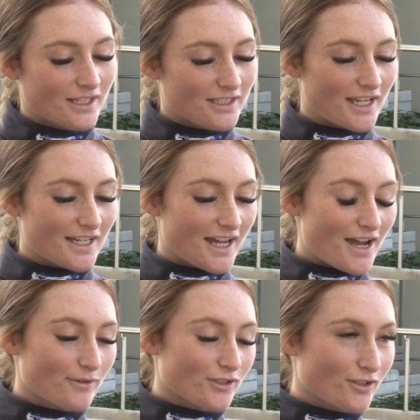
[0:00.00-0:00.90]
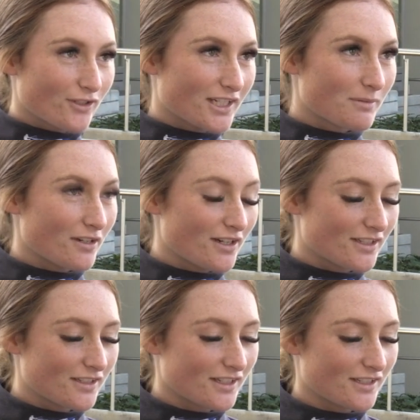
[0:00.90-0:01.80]
Yeah, no, it was a good
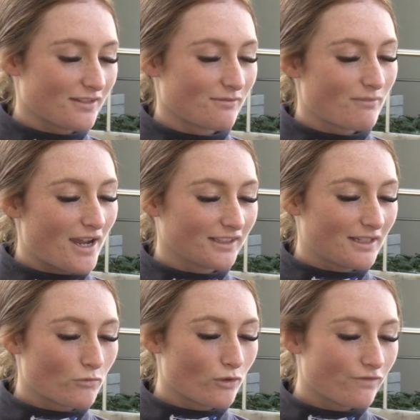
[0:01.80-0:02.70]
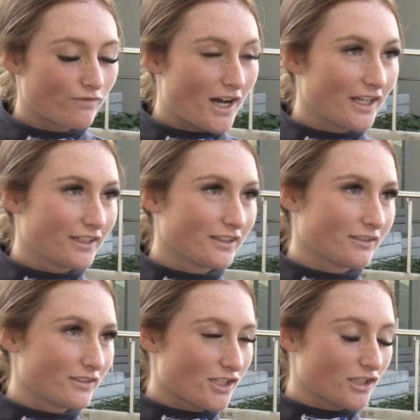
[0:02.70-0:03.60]
experience, just mainly more fun
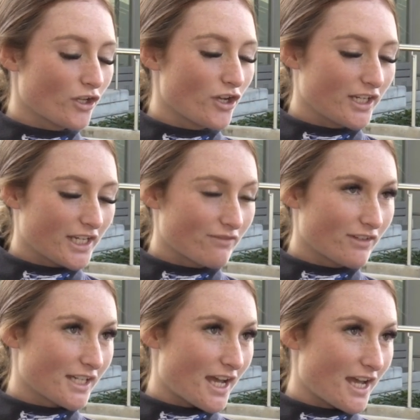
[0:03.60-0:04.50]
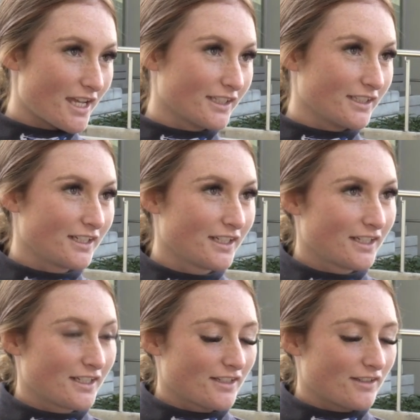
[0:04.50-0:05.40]
and just learning every day
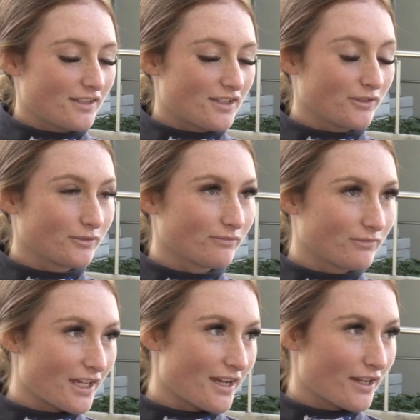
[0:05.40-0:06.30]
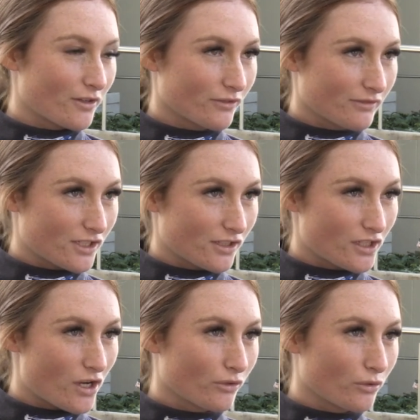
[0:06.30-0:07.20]
until, yeah, I got into
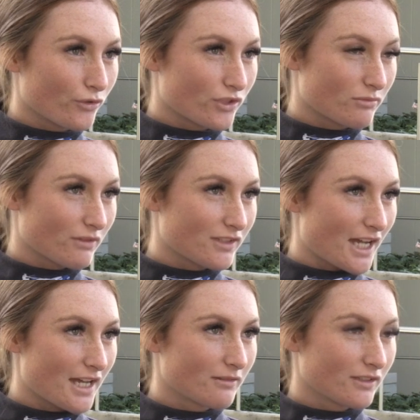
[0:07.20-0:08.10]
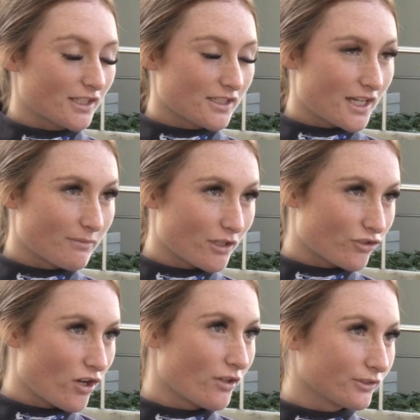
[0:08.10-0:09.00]
the old horses with Dad and then started my
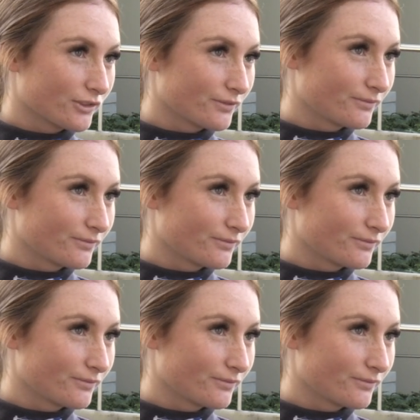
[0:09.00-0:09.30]
trials.